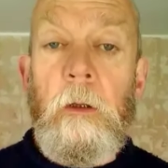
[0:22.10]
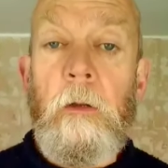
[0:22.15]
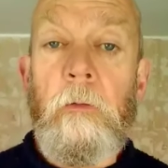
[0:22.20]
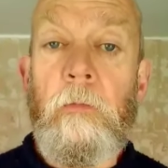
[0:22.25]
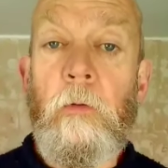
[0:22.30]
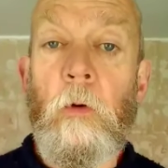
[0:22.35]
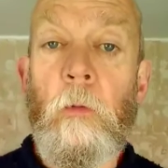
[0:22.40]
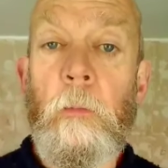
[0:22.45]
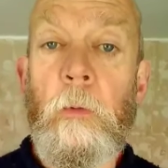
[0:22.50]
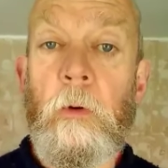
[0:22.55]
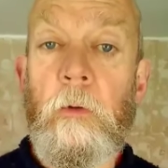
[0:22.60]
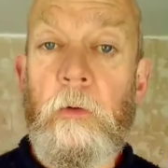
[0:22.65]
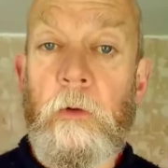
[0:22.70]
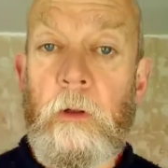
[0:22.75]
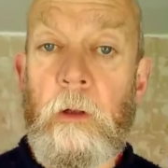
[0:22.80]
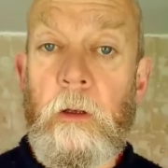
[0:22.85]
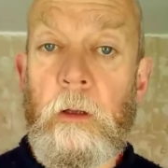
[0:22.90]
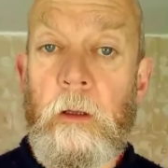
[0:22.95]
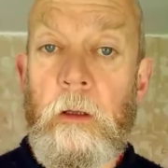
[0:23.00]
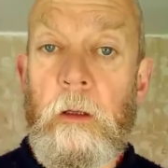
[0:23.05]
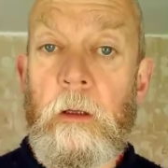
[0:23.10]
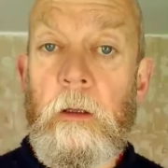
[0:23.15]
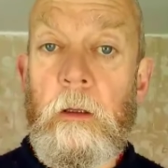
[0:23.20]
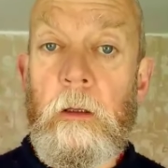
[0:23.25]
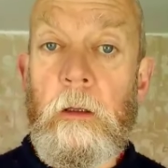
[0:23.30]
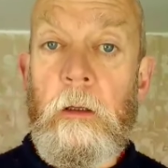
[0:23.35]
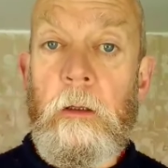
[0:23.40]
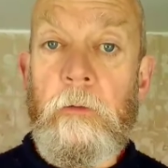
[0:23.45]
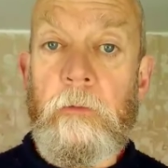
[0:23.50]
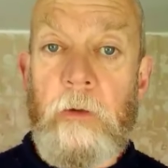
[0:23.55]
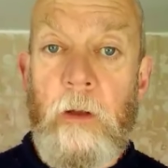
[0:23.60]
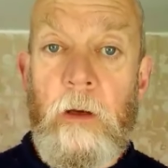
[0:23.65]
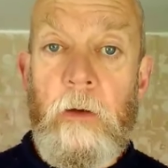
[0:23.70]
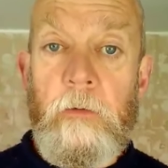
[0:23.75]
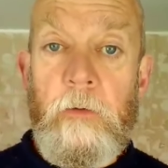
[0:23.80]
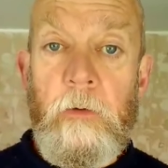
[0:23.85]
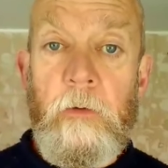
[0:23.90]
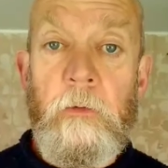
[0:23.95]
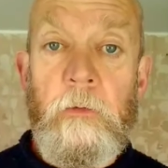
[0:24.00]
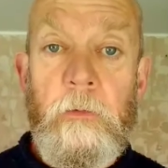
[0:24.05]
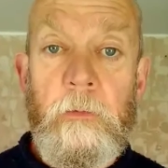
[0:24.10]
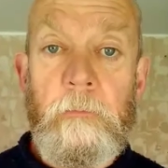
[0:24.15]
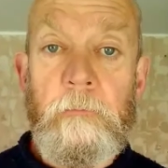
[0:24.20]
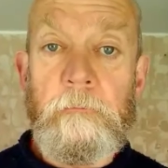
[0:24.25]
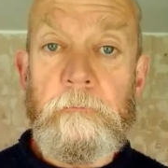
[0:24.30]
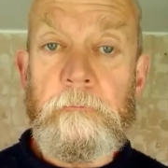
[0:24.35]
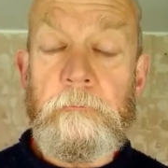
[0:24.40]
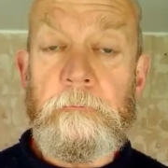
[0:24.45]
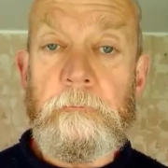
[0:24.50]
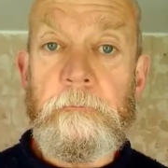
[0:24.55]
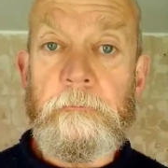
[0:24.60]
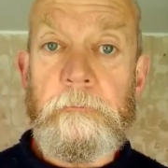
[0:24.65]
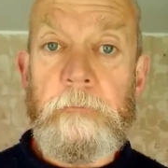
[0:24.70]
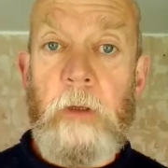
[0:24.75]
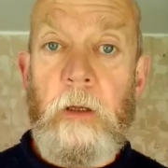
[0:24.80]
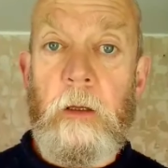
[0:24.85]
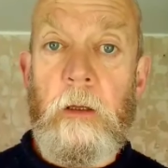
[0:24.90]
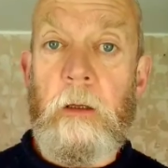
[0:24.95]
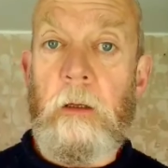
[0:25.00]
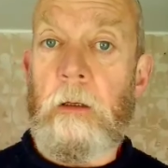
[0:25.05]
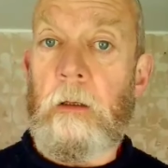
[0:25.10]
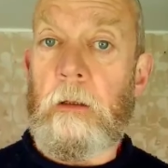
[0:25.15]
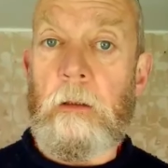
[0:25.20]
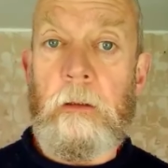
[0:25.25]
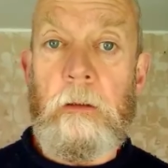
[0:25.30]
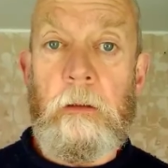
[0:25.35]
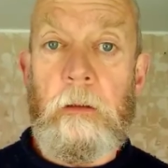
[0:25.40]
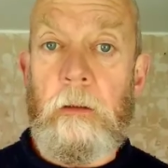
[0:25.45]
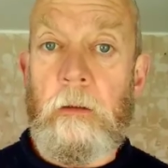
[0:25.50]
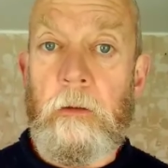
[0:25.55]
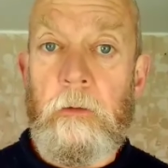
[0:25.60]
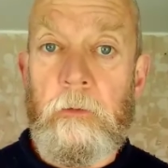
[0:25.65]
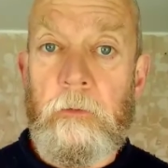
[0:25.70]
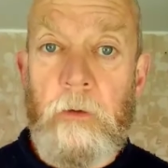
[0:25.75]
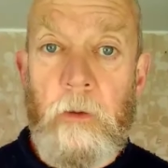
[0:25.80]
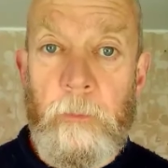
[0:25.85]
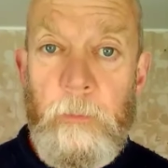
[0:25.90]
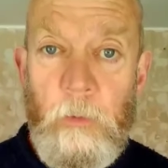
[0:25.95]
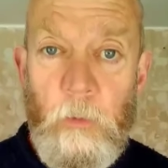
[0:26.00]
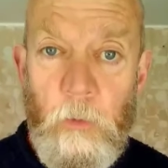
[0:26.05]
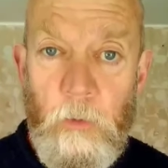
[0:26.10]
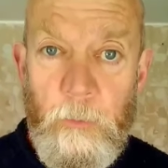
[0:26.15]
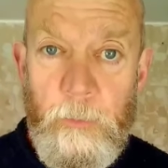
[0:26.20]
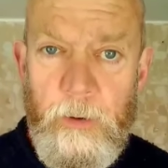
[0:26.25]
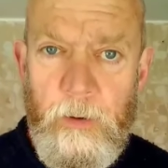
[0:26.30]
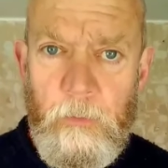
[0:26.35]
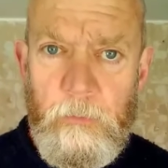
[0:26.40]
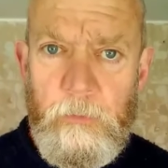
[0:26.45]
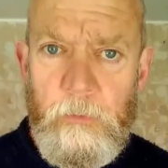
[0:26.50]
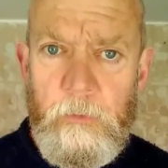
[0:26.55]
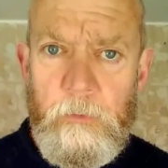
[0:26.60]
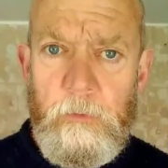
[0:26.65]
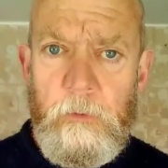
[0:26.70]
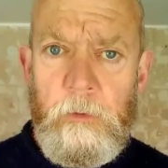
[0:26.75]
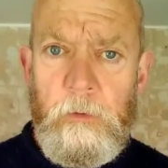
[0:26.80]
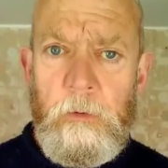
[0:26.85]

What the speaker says: If you're musically intelligent, you can tell me all about it.